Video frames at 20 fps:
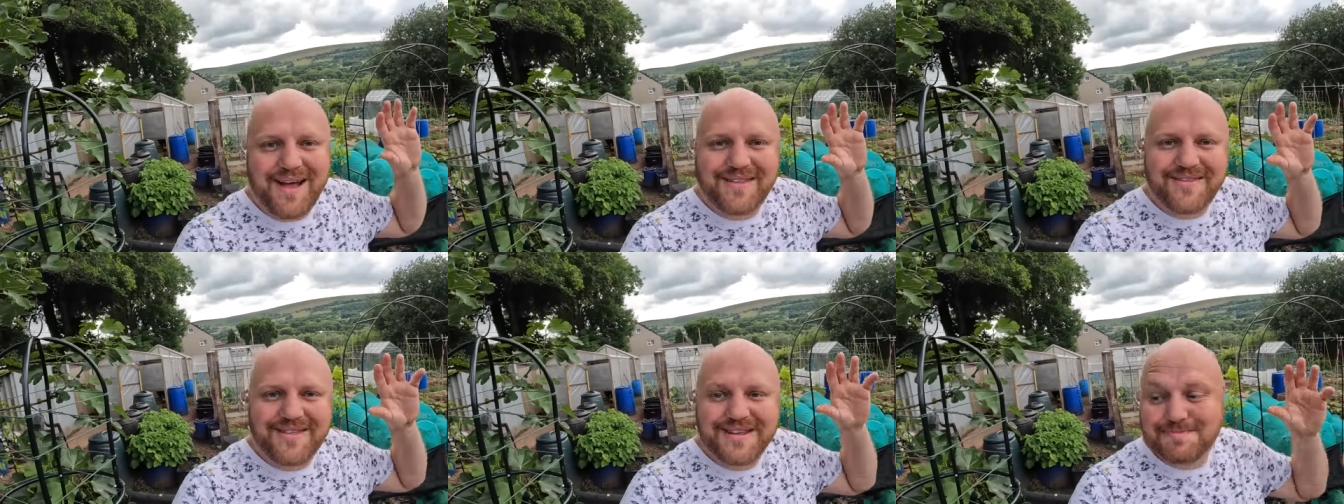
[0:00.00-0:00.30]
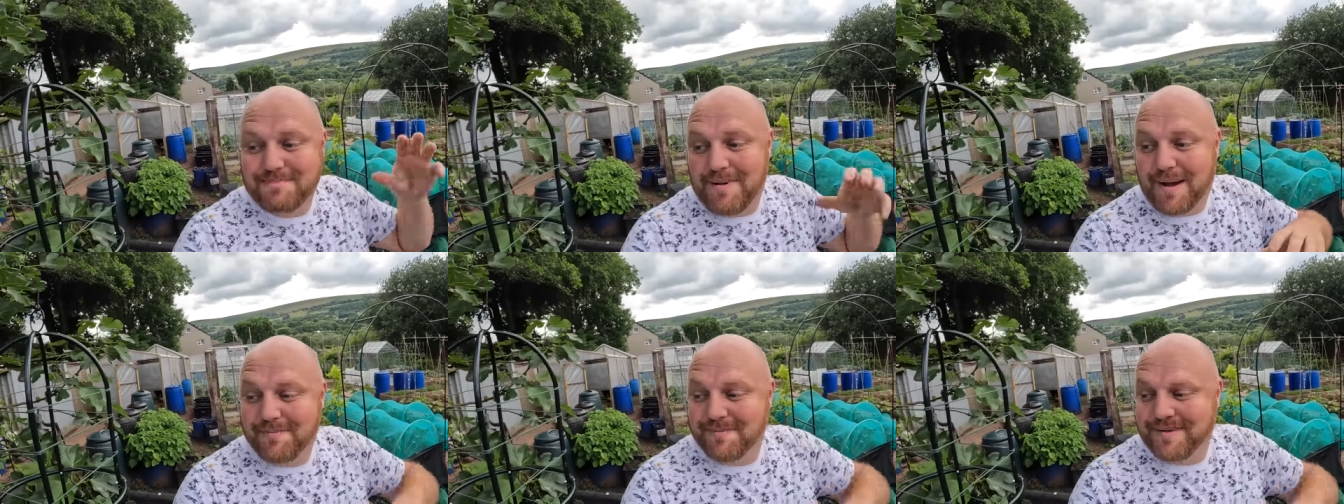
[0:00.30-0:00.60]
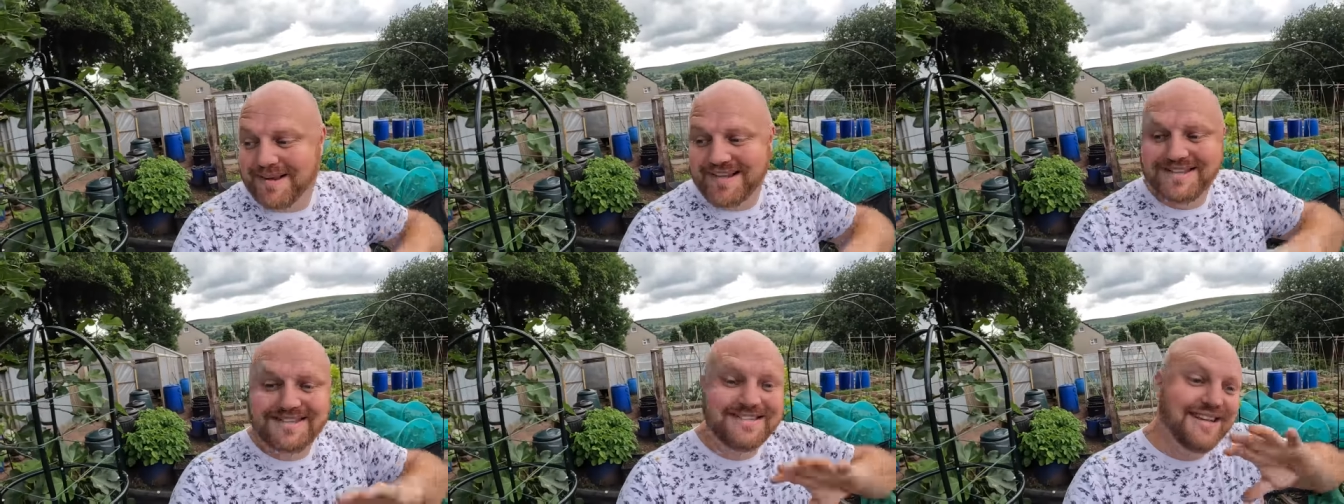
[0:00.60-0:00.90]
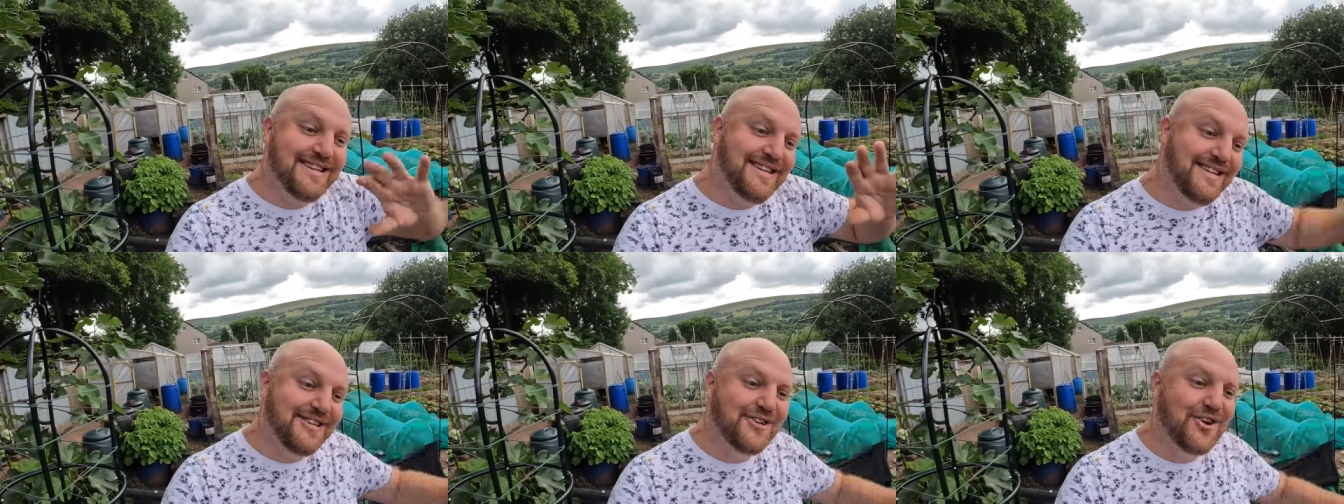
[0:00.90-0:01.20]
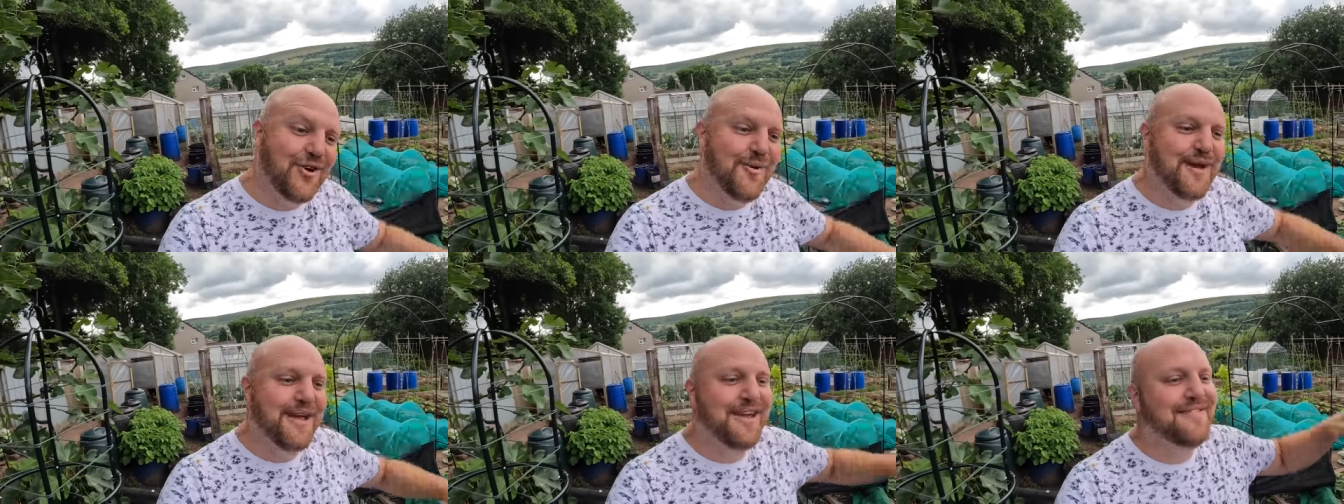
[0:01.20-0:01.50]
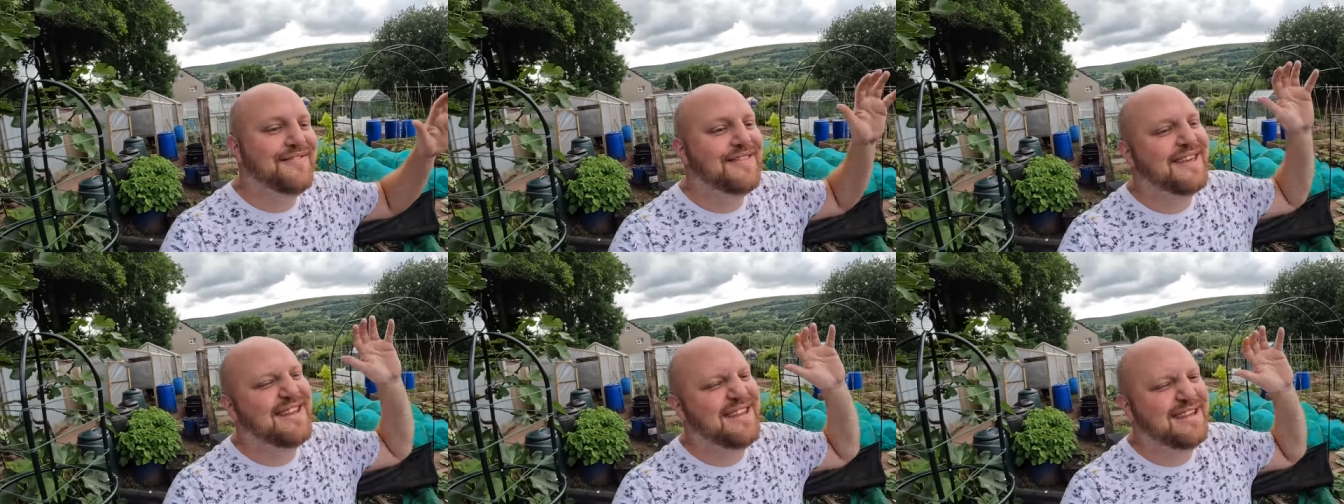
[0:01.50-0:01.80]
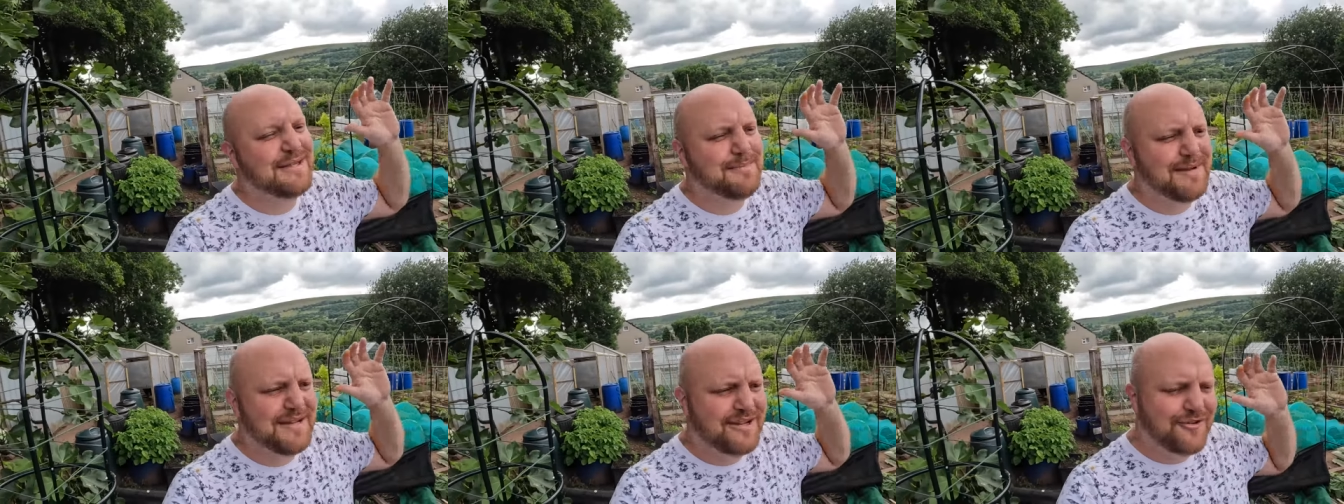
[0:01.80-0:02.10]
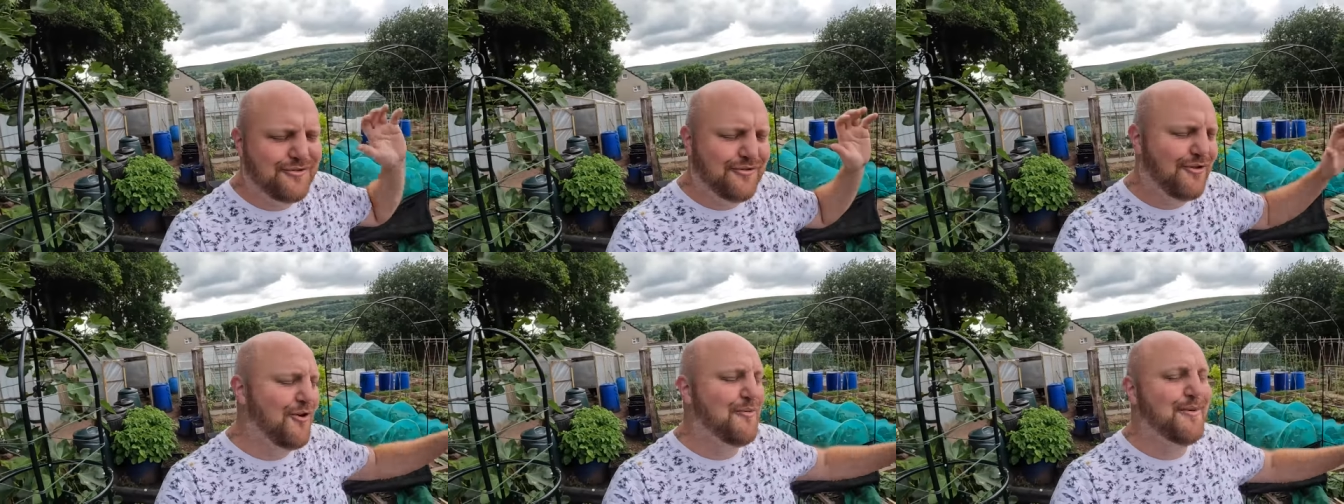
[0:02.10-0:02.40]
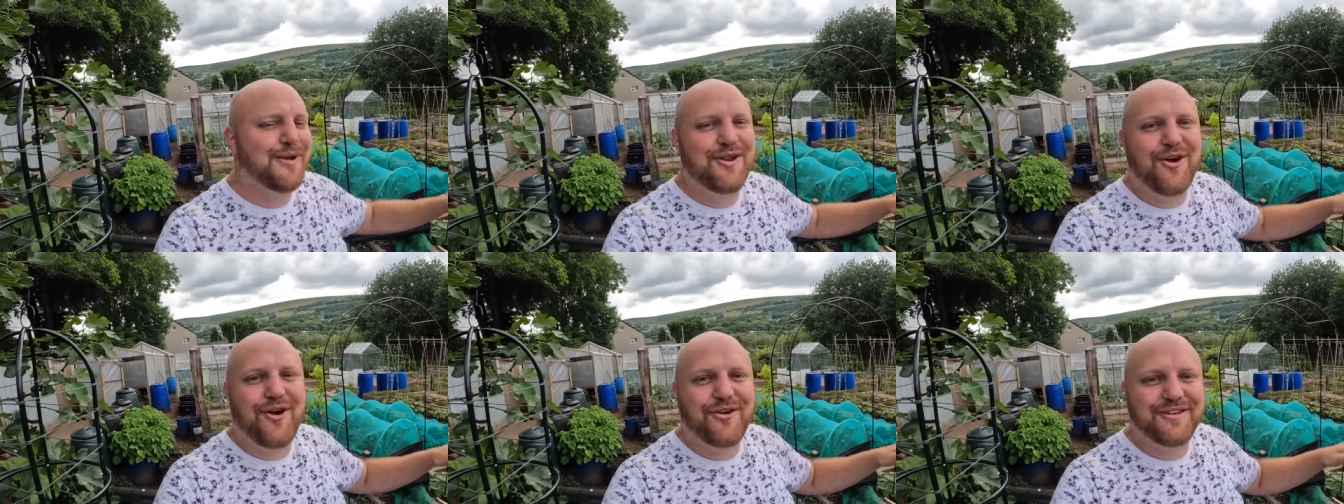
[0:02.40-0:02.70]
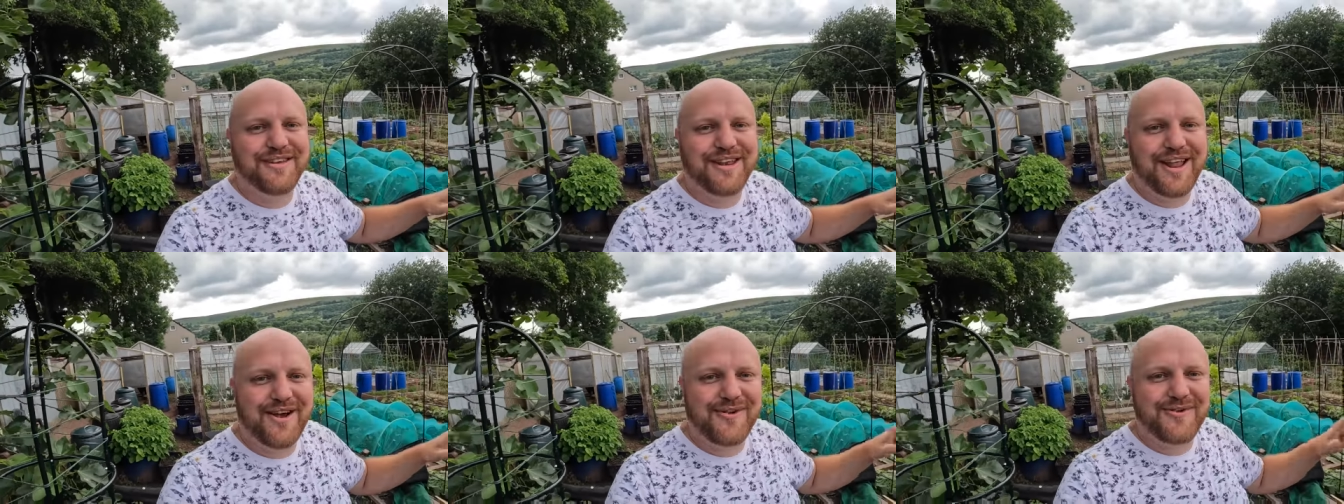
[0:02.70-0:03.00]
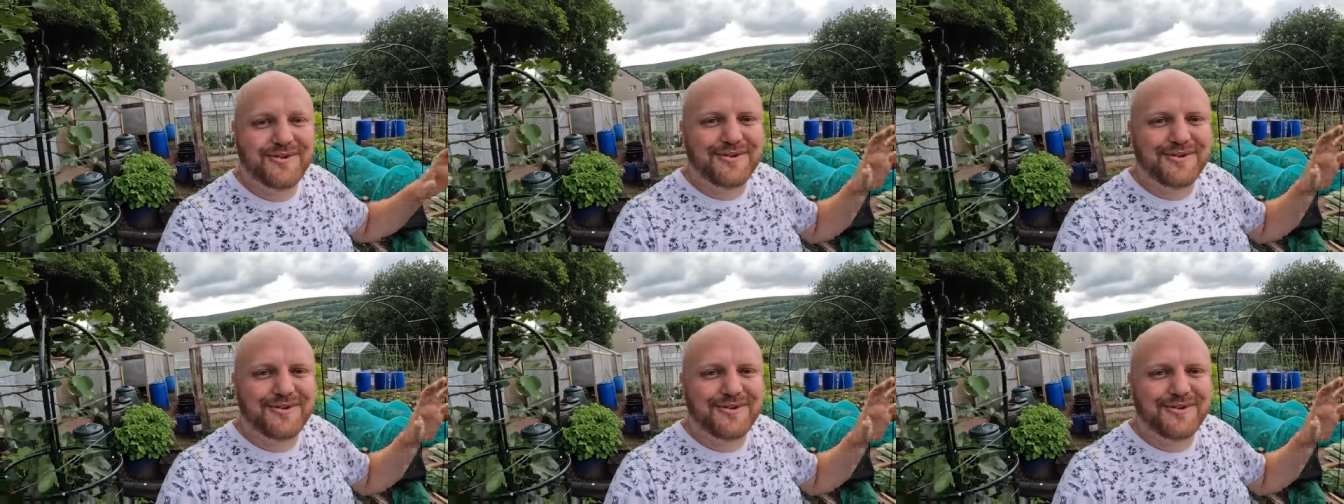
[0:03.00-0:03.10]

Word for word: there's pumpkins that need to go in, they need to be growing on now.